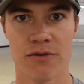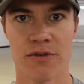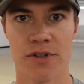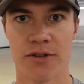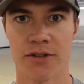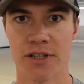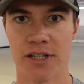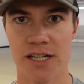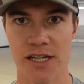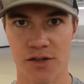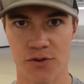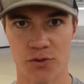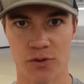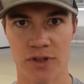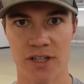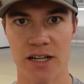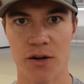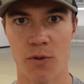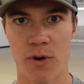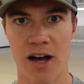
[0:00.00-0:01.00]
the release
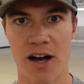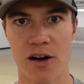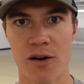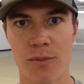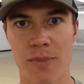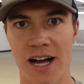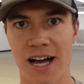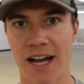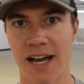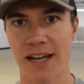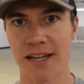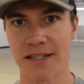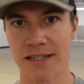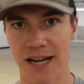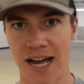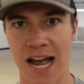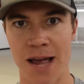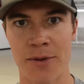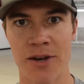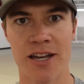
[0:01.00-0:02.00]
really well by
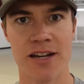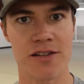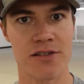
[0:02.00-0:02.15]
timing